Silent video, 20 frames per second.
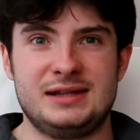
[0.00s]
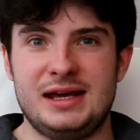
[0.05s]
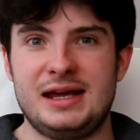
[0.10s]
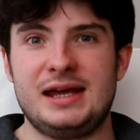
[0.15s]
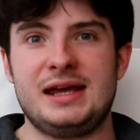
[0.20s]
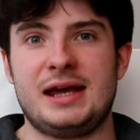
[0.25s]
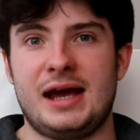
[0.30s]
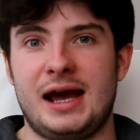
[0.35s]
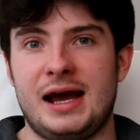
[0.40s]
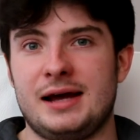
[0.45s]

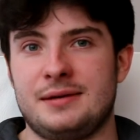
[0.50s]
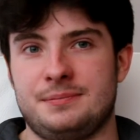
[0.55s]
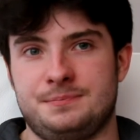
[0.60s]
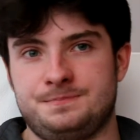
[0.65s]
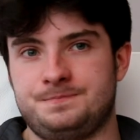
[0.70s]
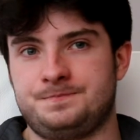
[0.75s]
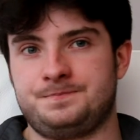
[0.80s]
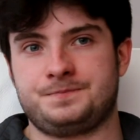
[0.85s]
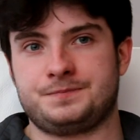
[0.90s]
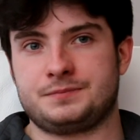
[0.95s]
it
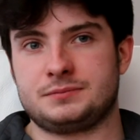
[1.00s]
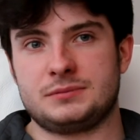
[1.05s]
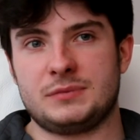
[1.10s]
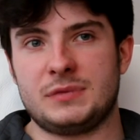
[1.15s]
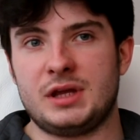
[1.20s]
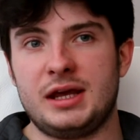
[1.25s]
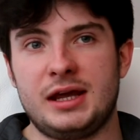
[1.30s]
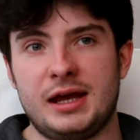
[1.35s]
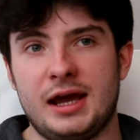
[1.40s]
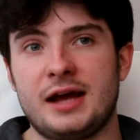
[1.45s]

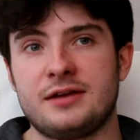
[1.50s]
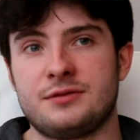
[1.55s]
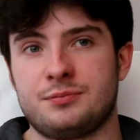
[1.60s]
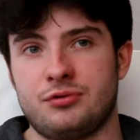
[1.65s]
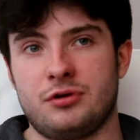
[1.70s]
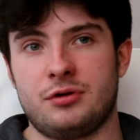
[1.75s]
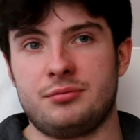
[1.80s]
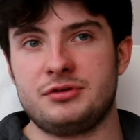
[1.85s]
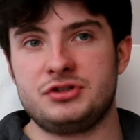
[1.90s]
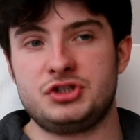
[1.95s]
has
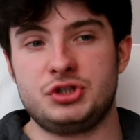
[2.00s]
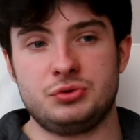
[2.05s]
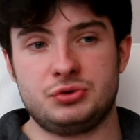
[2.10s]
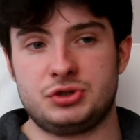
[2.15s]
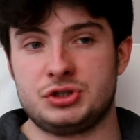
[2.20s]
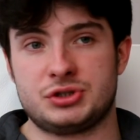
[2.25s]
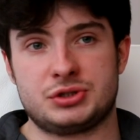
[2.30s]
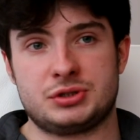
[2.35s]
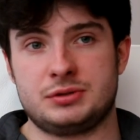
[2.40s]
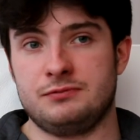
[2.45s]
problems you
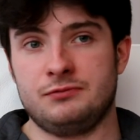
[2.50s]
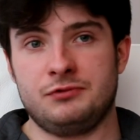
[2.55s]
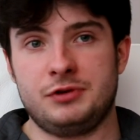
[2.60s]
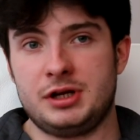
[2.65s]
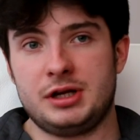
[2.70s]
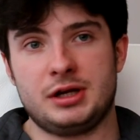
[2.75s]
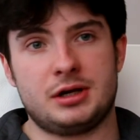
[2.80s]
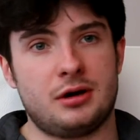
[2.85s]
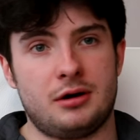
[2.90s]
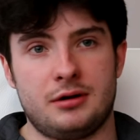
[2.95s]
just
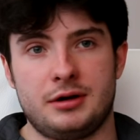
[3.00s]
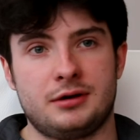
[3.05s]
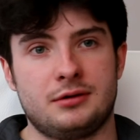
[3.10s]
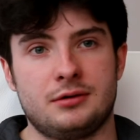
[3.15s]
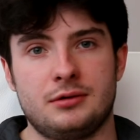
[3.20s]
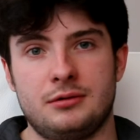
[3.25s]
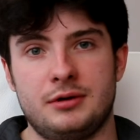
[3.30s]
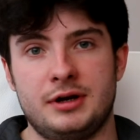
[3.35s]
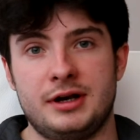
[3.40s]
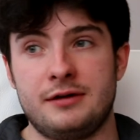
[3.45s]
really can't
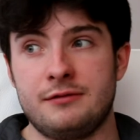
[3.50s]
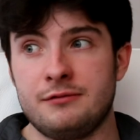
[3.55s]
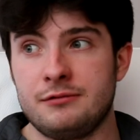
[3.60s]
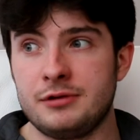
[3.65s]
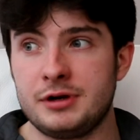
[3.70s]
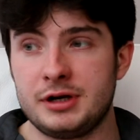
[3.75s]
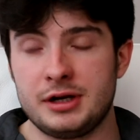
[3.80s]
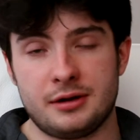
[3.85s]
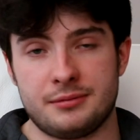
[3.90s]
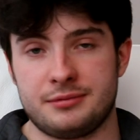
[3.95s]
ignore, and it
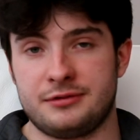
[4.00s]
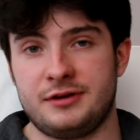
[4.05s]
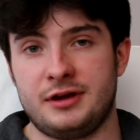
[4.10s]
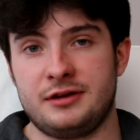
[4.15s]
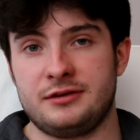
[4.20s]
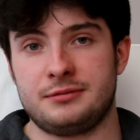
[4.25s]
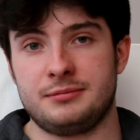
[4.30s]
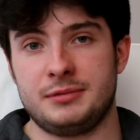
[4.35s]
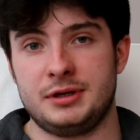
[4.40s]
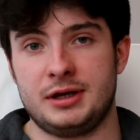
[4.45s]
really
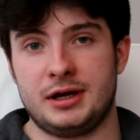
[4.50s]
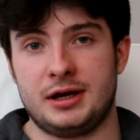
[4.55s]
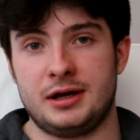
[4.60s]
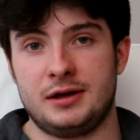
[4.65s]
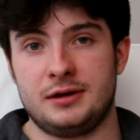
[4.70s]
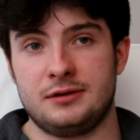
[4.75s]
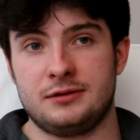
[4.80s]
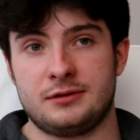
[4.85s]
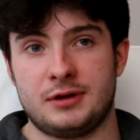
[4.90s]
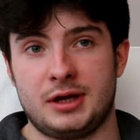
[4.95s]
upsets me
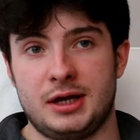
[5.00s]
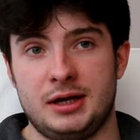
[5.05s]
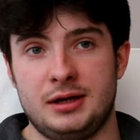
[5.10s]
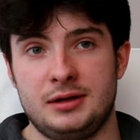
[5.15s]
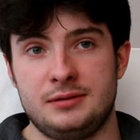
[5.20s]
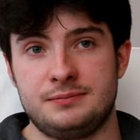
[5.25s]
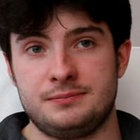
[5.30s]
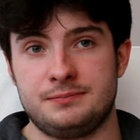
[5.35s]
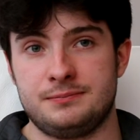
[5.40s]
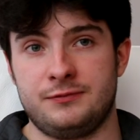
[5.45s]
as
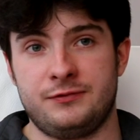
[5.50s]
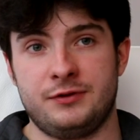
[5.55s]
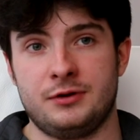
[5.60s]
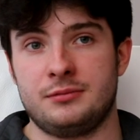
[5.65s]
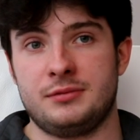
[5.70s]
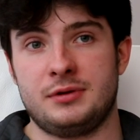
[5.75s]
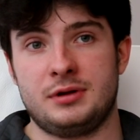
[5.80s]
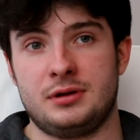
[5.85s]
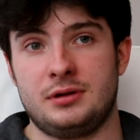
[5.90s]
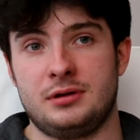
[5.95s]
a
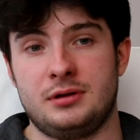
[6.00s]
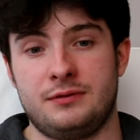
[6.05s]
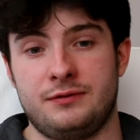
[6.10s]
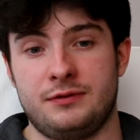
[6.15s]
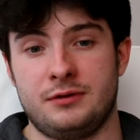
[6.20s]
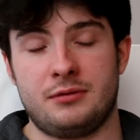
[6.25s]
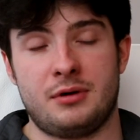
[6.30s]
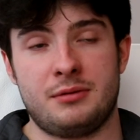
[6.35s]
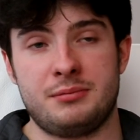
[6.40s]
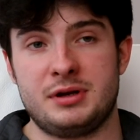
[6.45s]
film
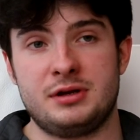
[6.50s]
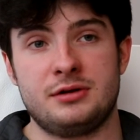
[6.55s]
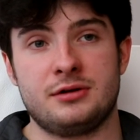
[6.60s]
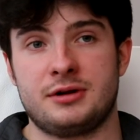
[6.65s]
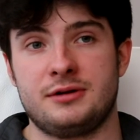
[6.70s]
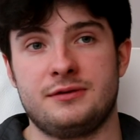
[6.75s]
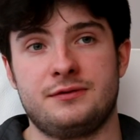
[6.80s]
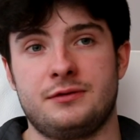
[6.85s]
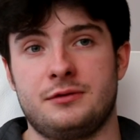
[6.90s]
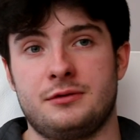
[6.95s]
I've been
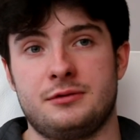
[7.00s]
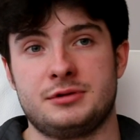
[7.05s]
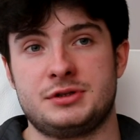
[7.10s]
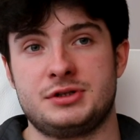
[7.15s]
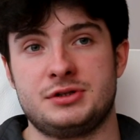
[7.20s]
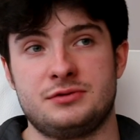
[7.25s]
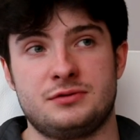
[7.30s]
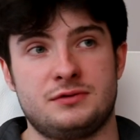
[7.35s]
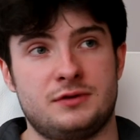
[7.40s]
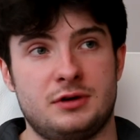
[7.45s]
looking forward
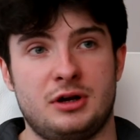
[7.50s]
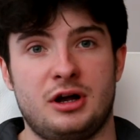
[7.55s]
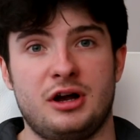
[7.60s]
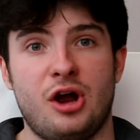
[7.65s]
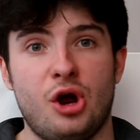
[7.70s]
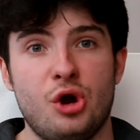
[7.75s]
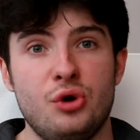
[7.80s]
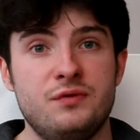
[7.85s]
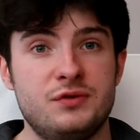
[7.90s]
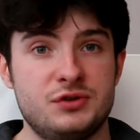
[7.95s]
to for
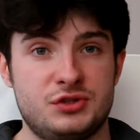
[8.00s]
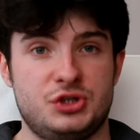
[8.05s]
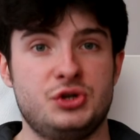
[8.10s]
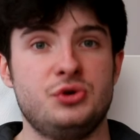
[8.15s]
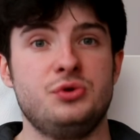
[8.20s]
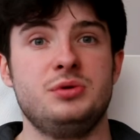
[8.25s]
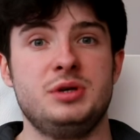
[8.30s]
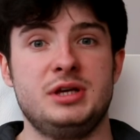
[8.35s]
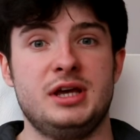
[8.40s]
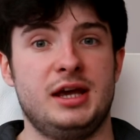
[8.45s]
like over
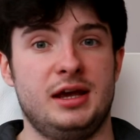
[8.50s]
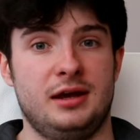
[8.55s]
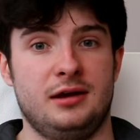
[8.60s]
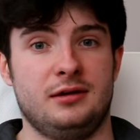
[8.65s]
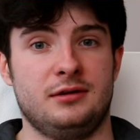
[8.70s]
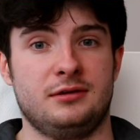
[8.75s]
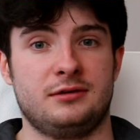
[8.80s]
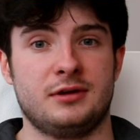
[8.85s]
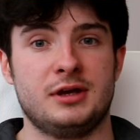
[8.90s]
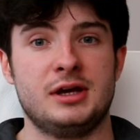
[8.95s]
2
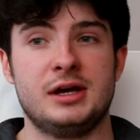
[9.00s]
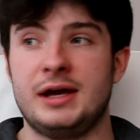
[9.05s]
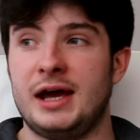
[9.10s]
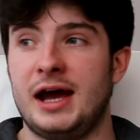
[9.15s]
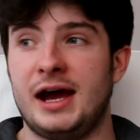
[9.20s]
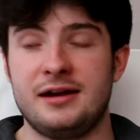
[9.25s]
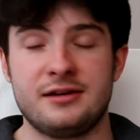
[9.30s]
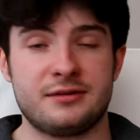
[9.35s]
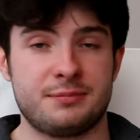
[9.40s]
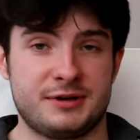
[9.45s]
years,
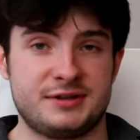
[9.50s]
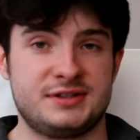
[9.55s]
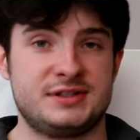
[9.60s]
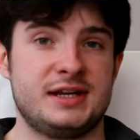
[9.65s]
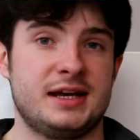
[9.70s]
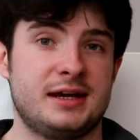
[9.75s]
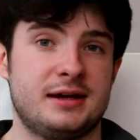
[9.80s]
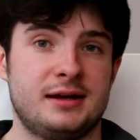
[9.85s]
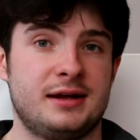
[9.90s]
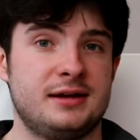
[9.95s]
and it's my
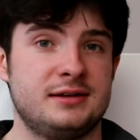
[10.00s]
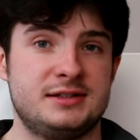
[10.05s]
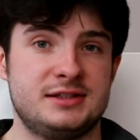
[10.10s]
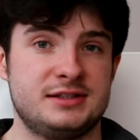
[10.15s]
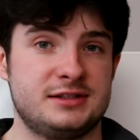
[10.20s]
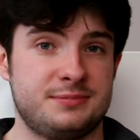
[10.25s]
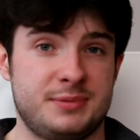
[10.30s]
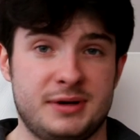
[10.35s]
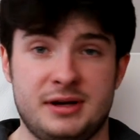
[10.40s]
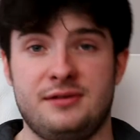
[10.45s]
second
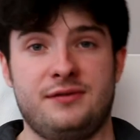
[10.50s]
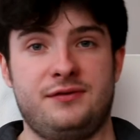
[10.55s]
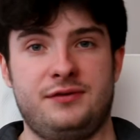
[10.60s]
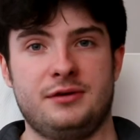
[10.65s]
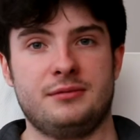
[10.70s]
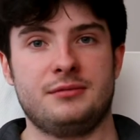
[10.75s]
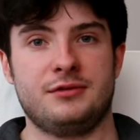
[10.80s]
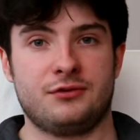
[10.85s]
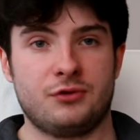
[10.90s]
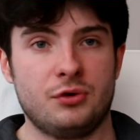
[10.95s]
anticipated
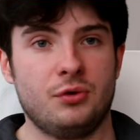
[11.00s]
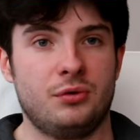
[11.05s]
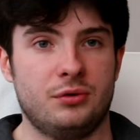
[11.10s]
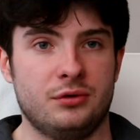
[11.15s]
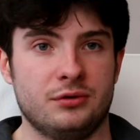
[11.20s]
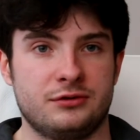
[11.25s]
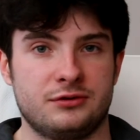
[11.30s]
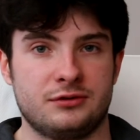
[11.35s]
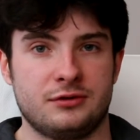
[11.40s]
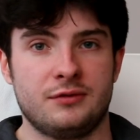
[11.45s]
film, of
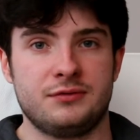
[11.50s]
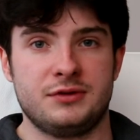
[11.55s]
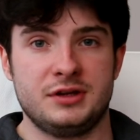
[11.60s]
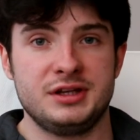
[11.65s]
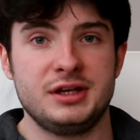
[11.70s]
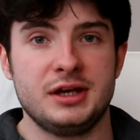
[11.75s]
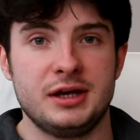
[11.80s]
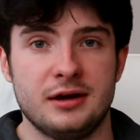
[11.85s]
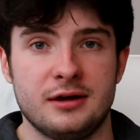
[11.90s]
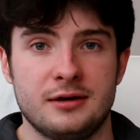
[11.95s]
course, of the
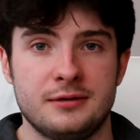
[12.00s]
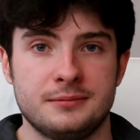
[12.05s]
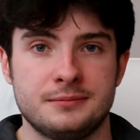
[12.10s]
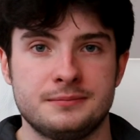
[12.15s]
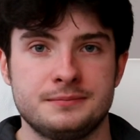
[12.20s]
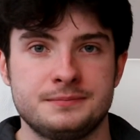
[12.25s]
year.